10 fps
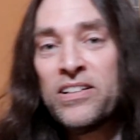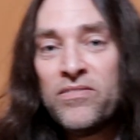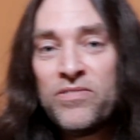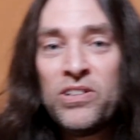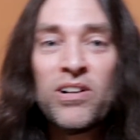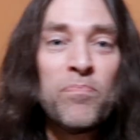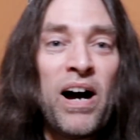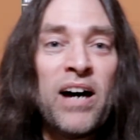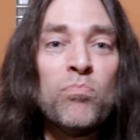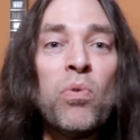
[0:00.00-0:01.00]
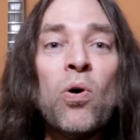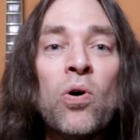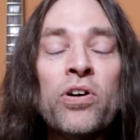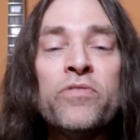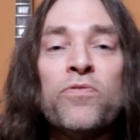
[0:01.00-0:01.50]
of Europe on
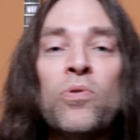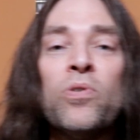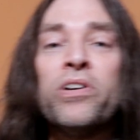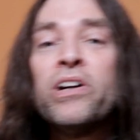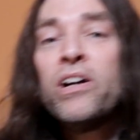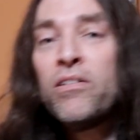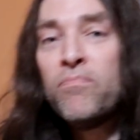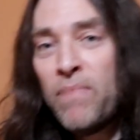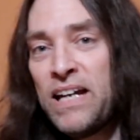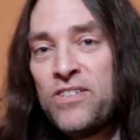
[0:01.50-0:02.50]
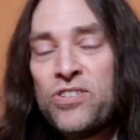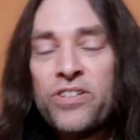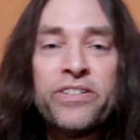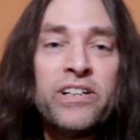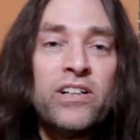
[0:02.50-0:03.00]
board for
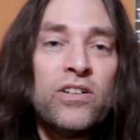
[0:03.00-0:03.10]
major